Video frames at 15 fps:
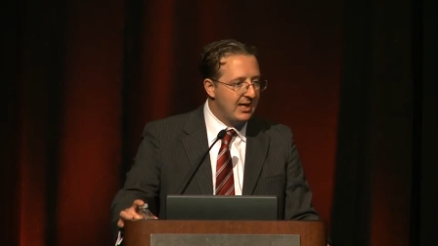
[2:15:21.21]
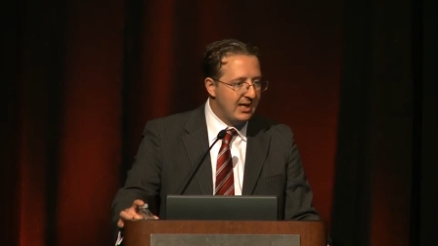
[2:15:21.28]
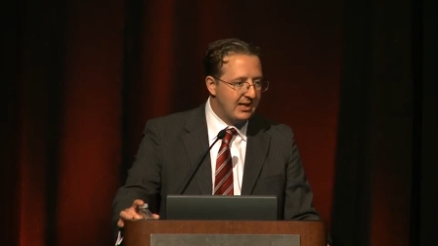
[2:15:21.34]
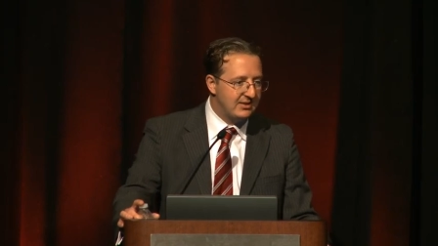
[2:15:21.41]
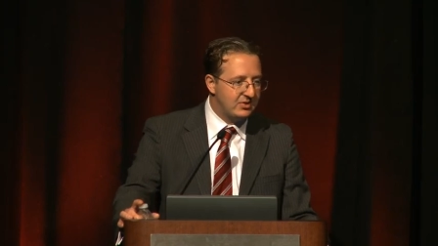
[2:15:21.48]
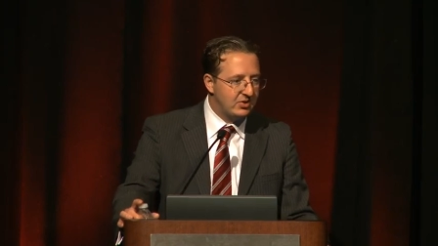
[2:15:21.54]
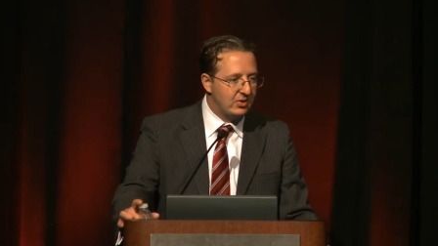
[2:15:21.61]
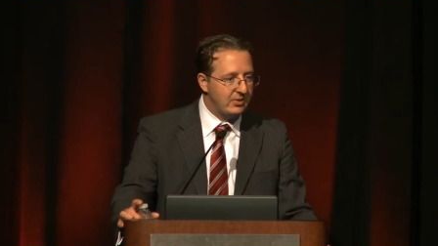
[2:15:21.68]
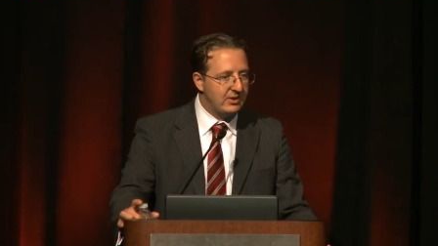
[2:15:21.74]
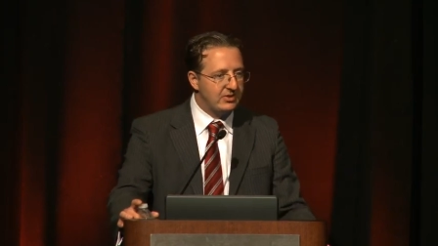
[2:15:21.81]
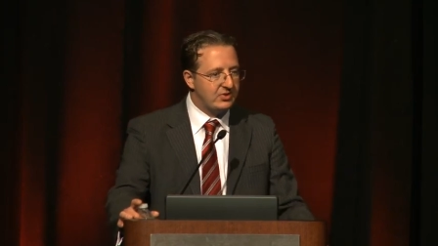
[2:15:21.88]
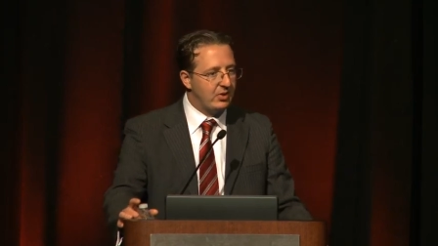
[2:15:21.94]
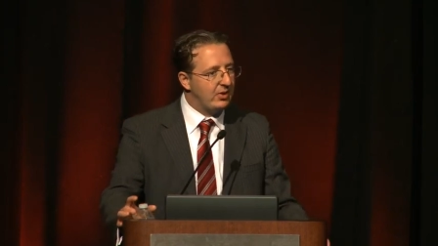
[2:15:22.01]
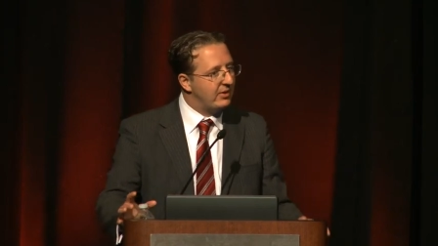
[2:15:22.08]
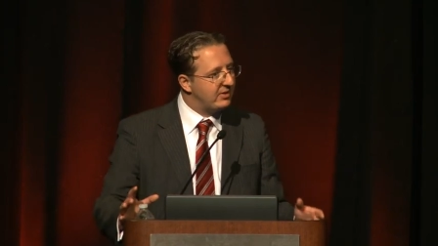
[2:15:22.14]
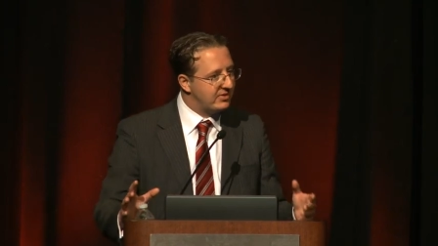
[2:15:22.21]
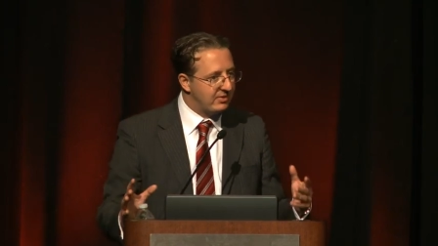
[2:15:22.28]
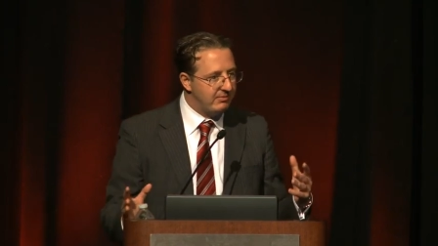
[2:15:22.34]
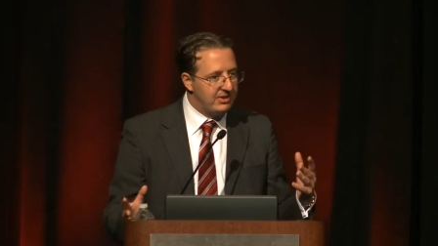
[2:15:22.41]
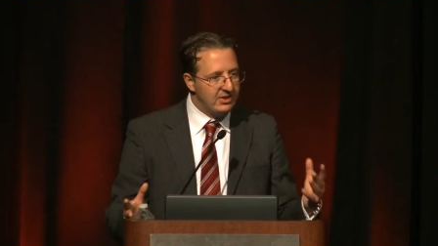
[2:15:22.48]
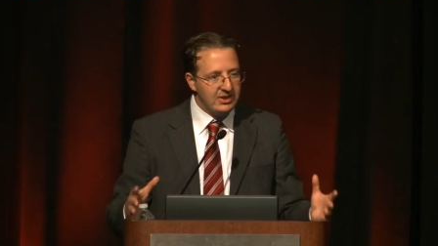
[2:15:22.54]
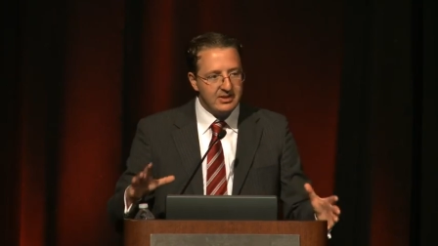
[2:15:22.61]
And so there's a
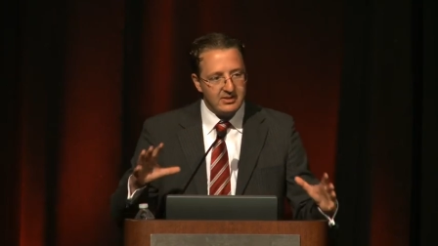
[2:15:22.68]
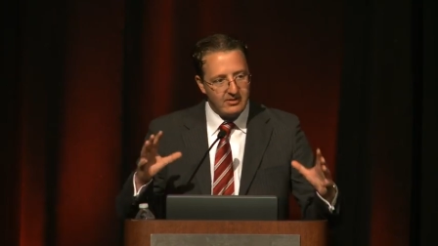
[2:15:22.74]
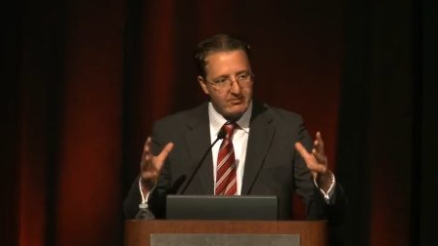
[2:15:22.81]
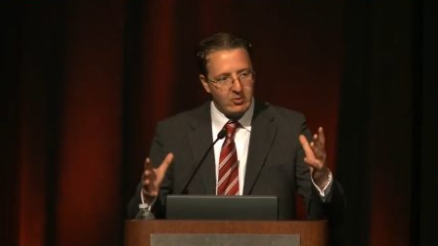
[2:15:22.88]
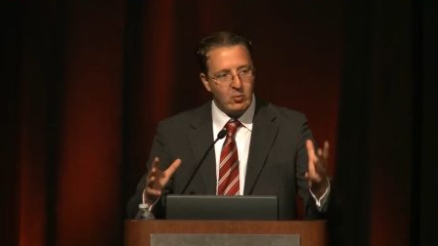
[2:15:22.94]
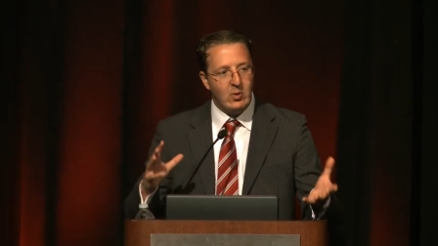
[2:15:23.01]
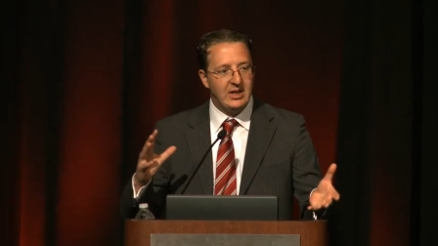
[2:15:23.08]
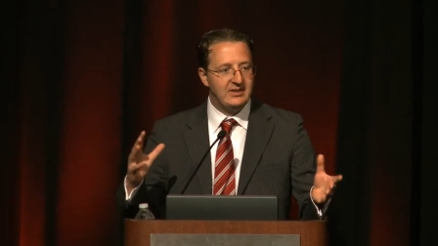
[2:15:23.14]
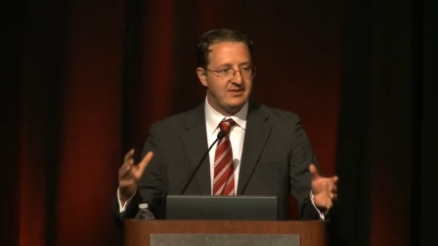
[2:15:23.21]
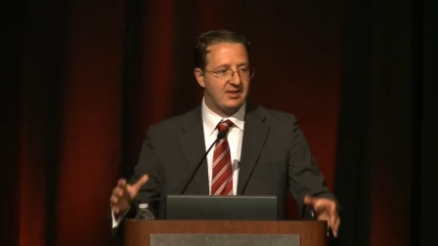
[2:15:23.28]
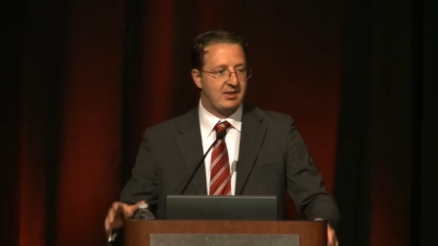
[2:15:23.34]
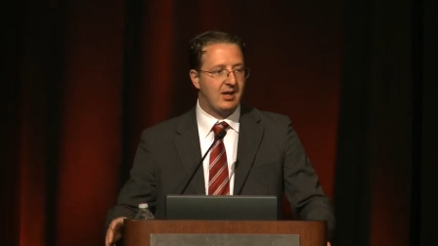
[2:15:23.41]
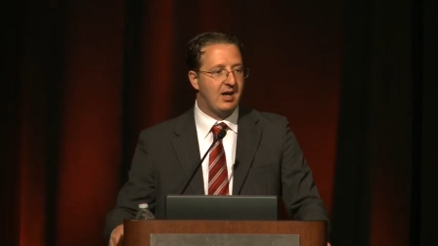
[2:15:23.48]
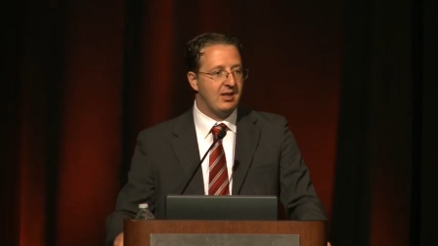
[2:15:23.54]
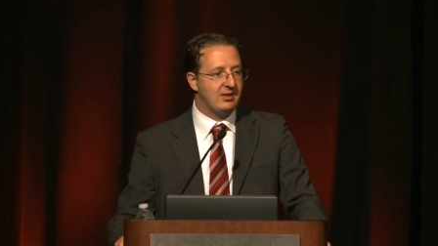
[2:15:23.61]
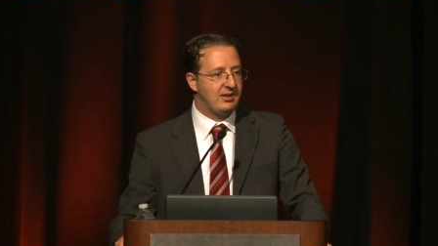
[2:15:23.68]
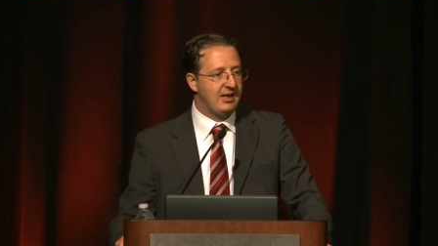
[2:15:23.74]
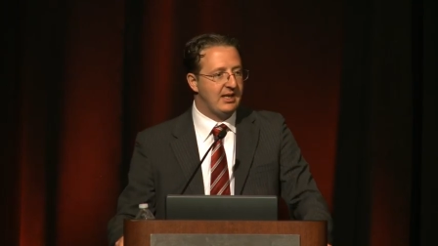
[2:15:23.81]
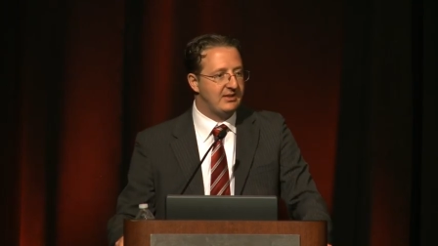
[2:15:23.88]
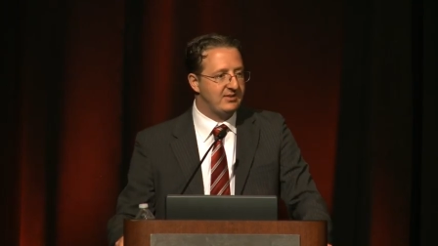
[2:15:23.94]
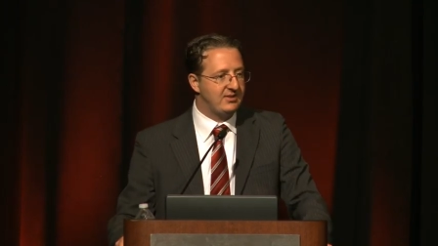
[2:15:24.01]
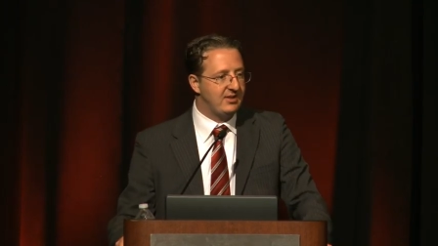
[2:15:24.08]
million different ways to collar,
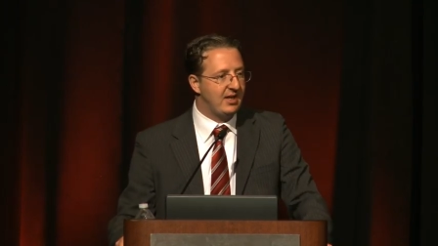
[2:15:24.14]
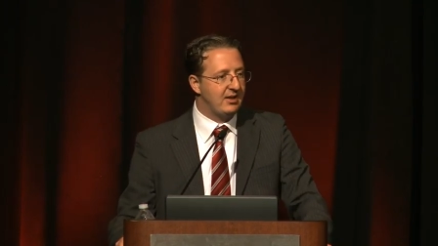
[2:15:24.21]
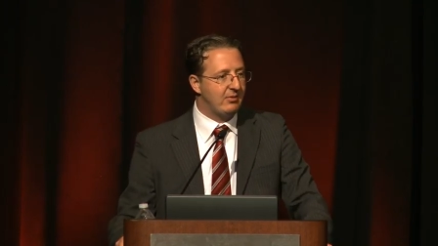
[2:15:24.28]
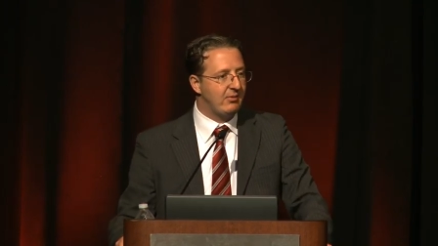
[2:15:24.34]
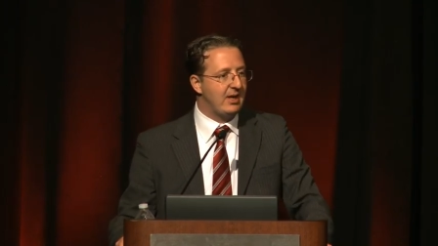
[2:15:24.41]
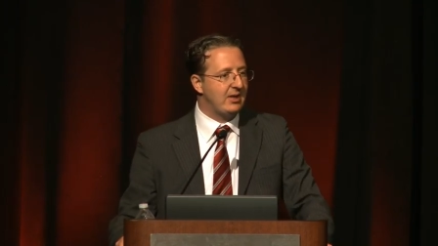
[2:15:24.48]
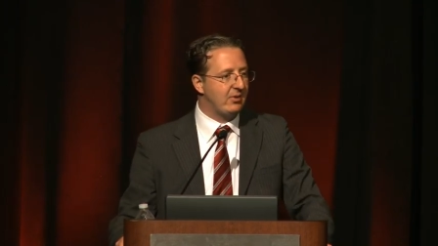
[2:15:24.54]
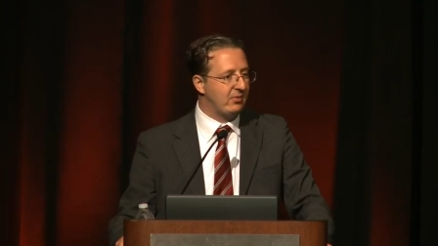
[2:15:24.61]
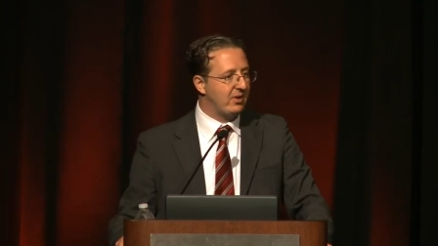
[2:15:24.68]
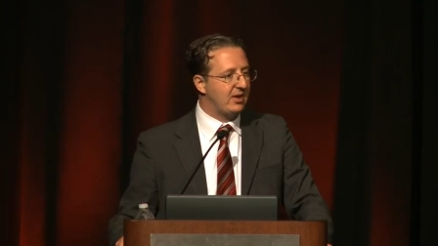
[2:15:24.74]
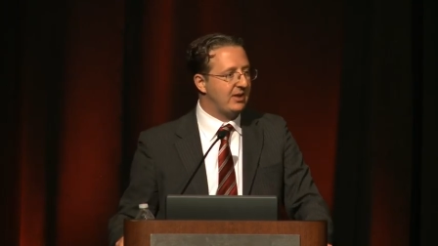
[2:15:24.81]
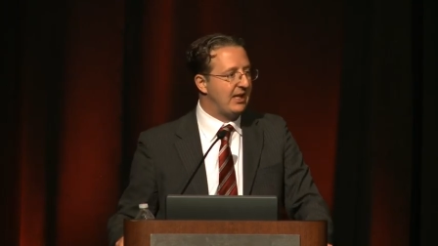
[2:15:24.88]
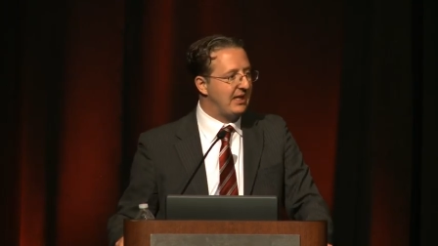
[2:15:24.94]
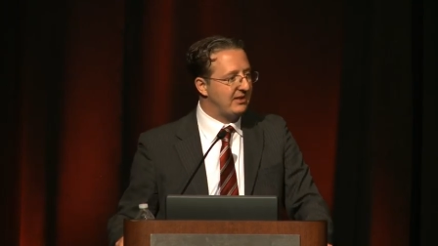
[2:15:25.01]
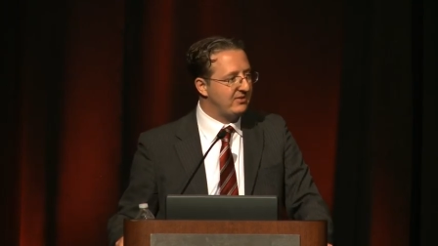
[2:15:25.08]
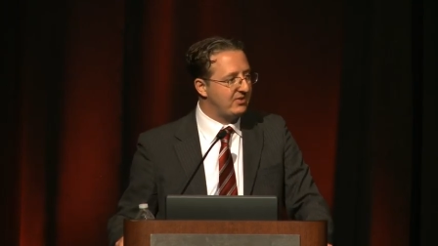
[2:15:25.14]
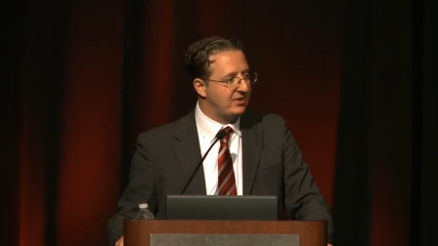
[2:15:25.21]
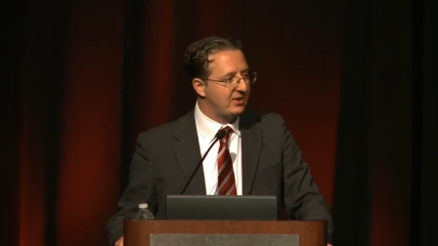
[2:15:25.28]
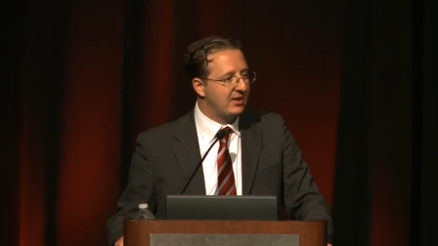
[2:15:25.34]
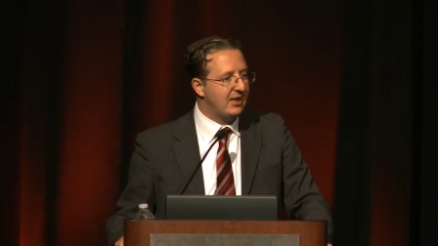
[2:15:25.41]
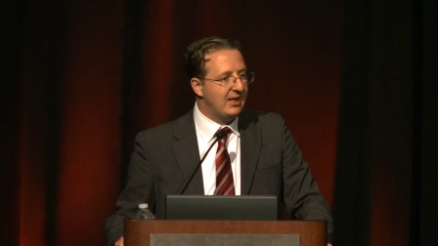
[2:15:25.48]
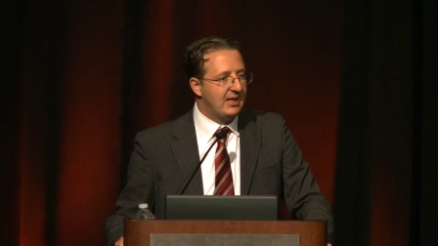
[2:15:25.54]
and it's not a right or wrong answer,